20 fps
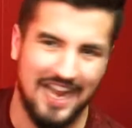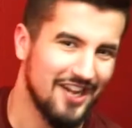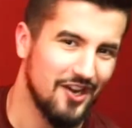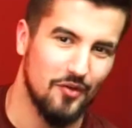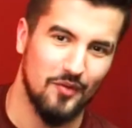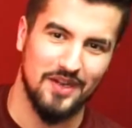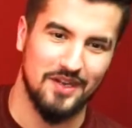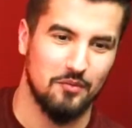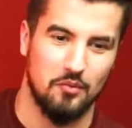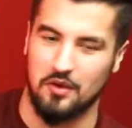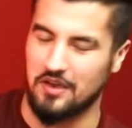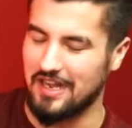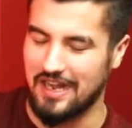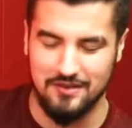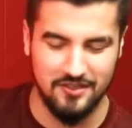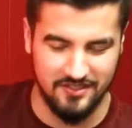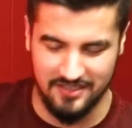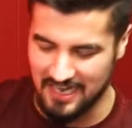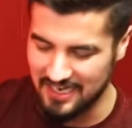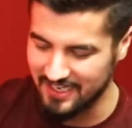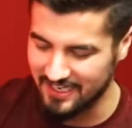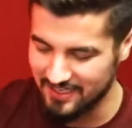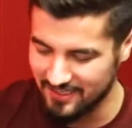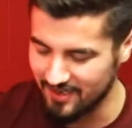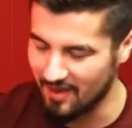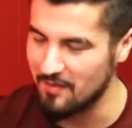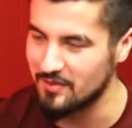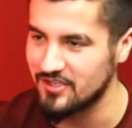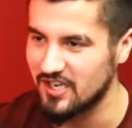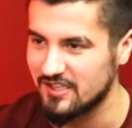I know we didn't. I just gotta get it out
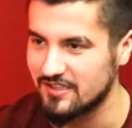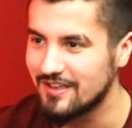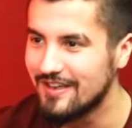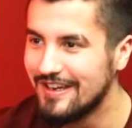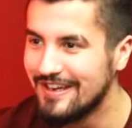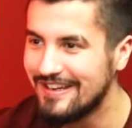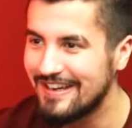of my chest.